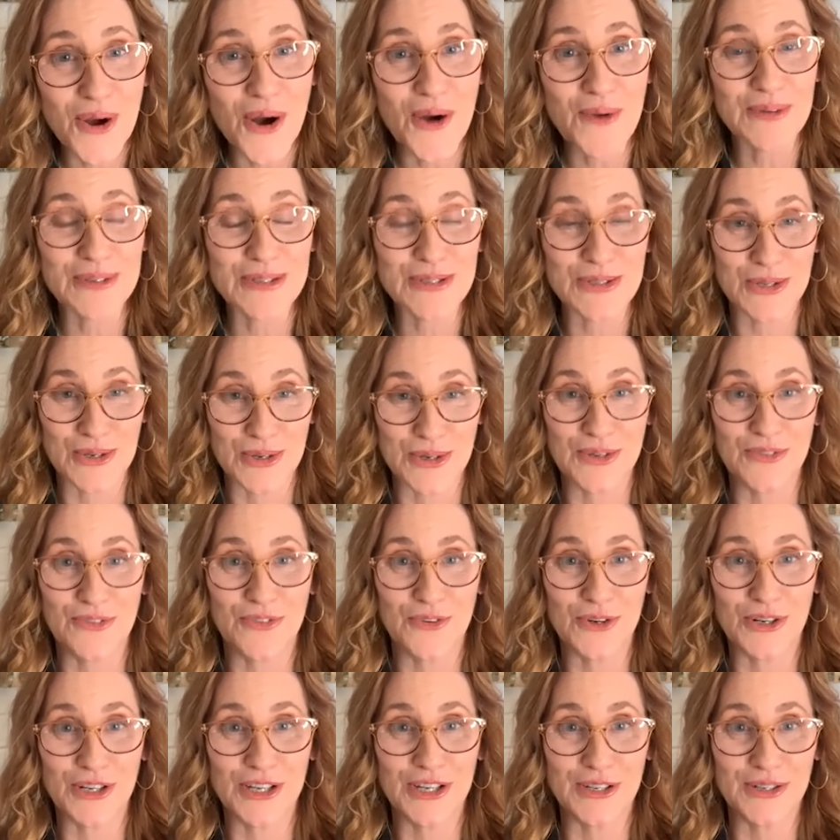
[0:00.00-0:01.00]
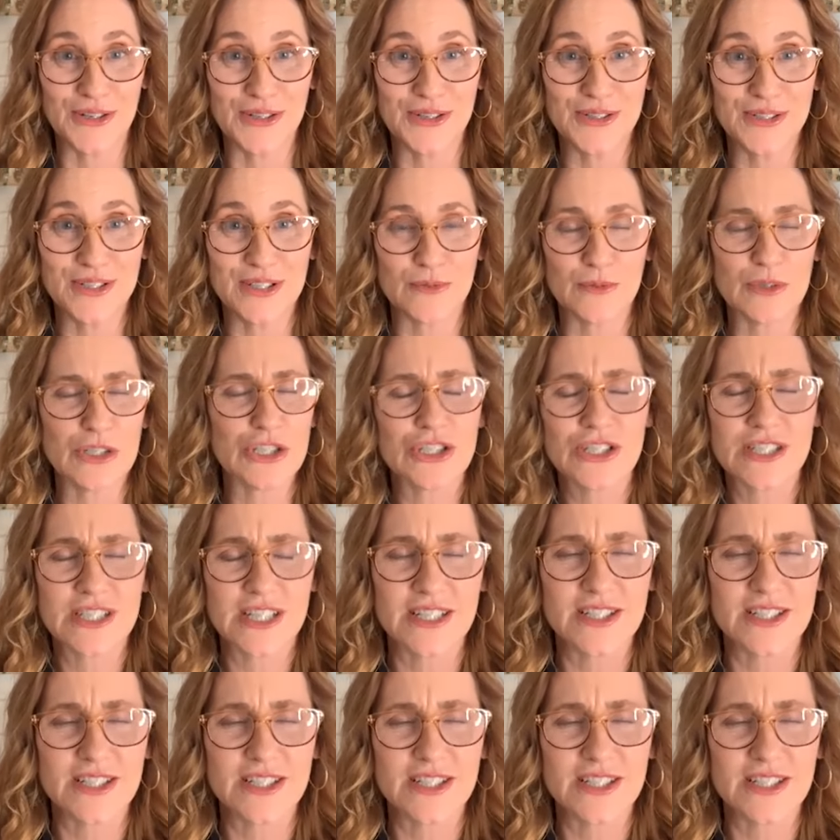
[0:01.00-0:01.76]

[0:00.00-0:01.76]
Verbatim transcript: mm-hmm. almost thirty-four years, which is